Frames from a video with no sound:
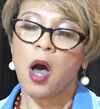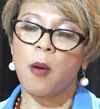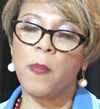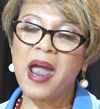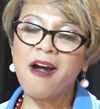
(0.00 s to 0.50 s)

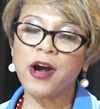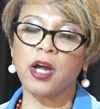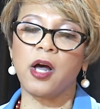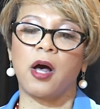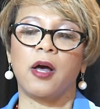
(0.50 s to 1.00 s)

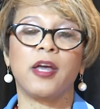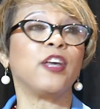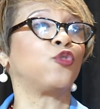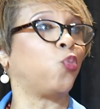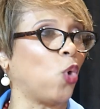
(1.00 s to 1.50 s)
America
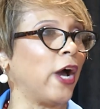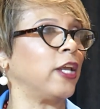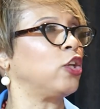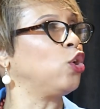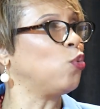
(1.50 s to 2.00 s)
is
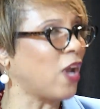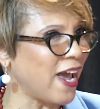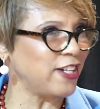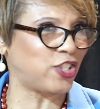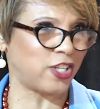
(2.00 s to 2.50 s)
what
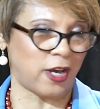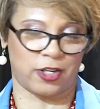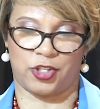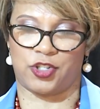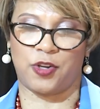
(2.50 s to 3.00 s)
unites
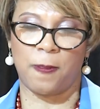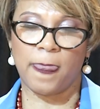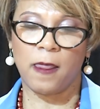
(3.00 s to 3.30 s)
us.